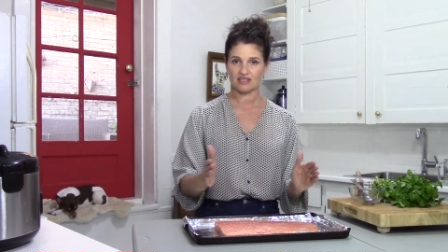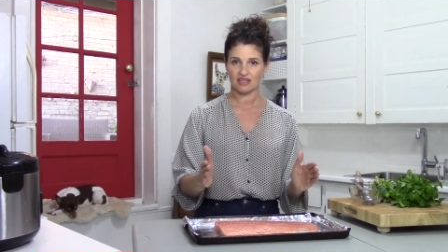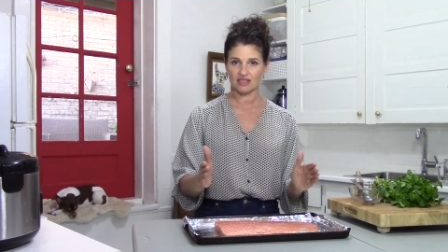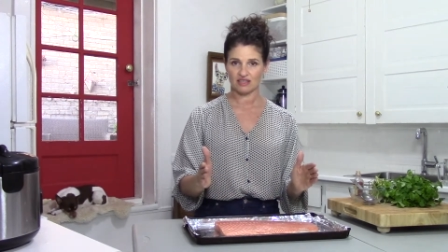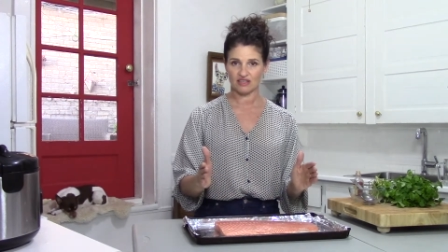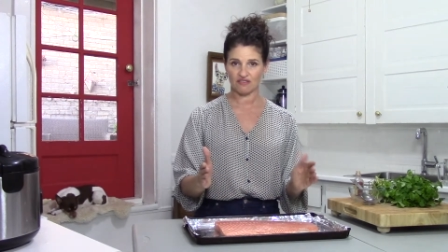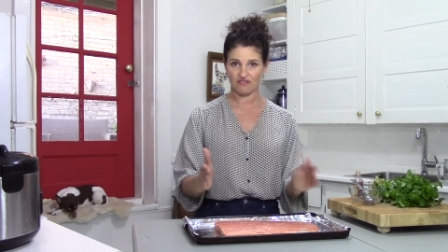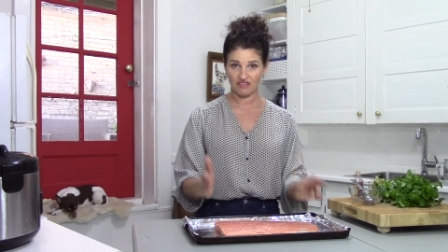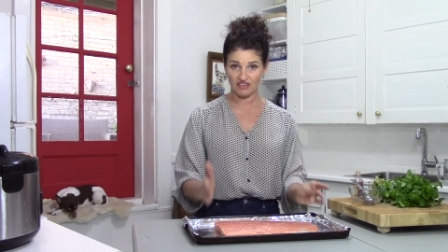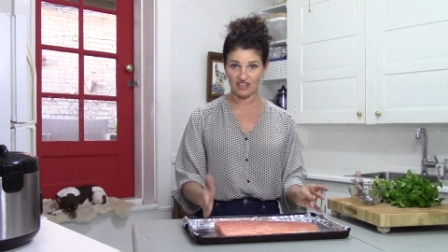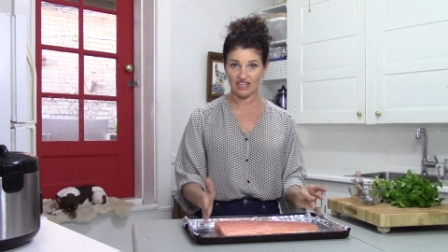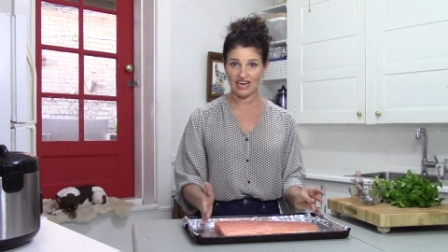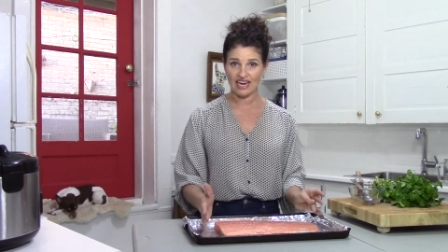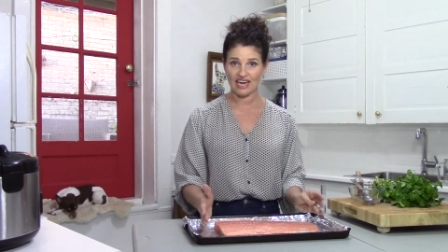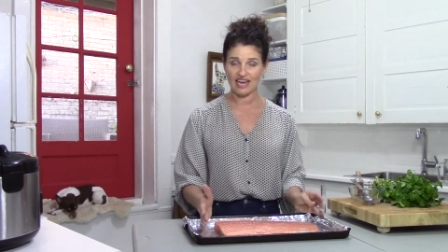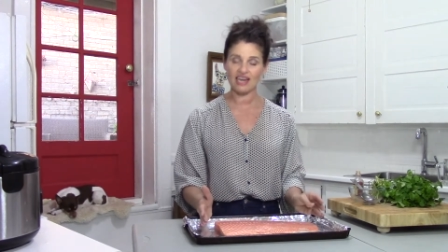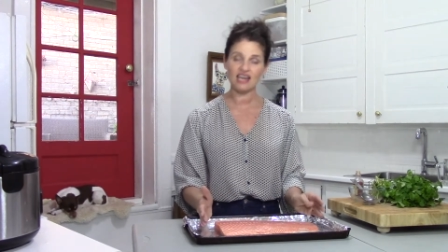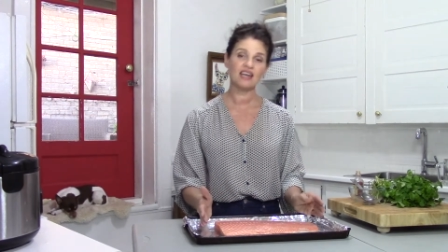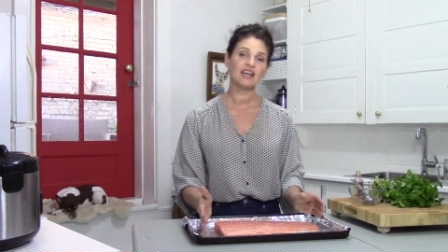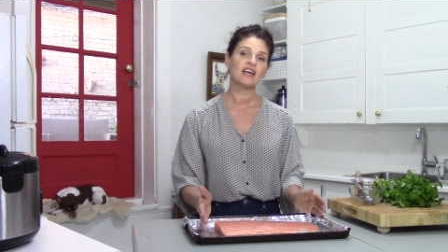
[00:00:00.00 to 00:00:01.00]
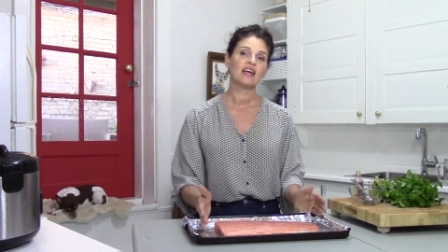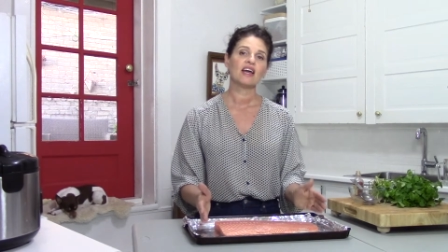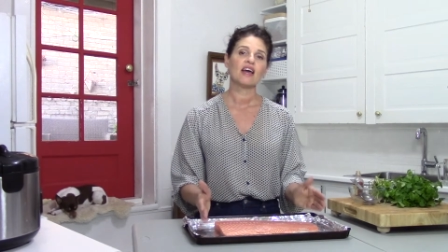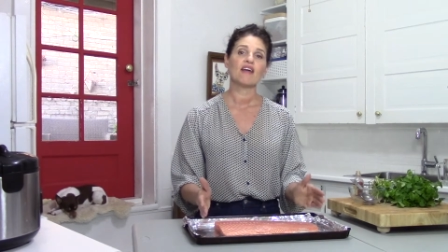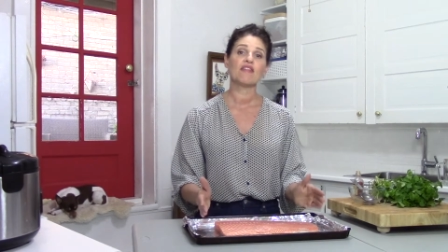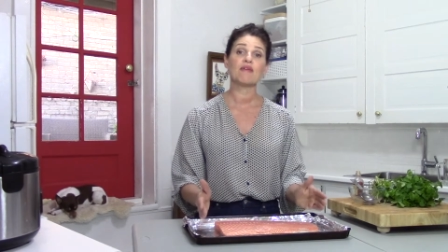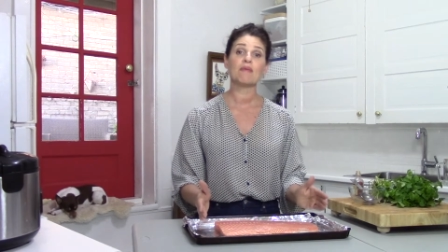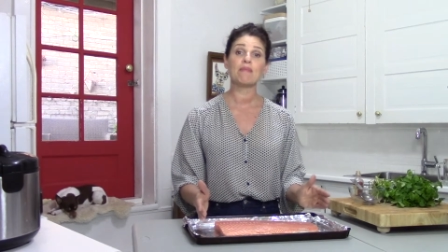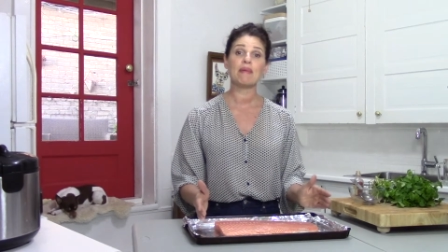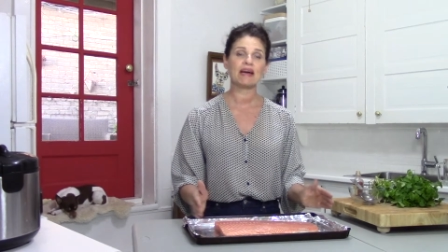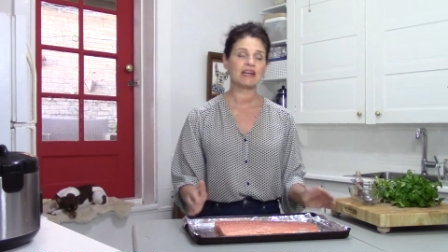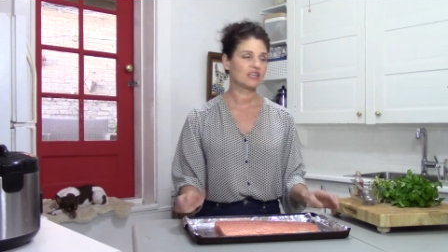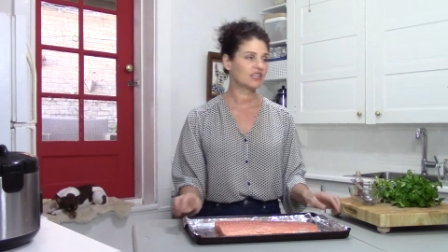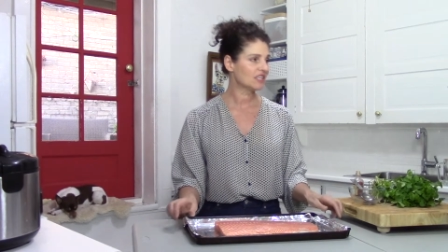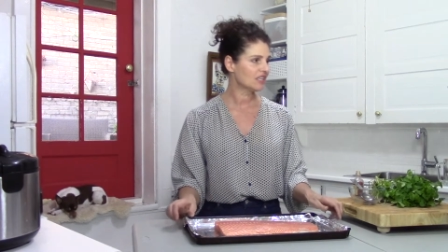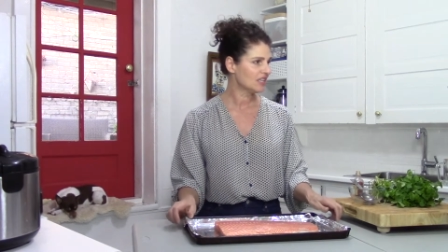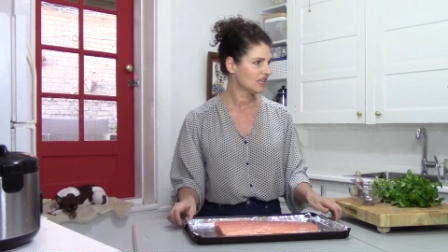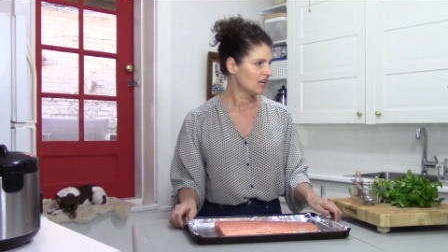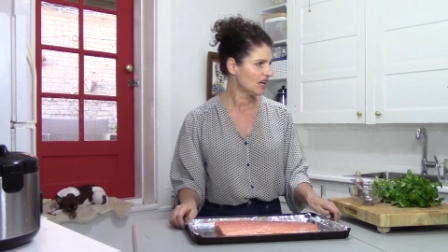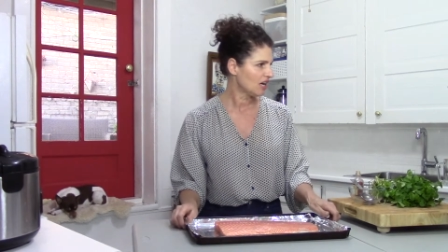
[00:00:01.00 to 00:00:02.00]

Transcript: the fillet, the better.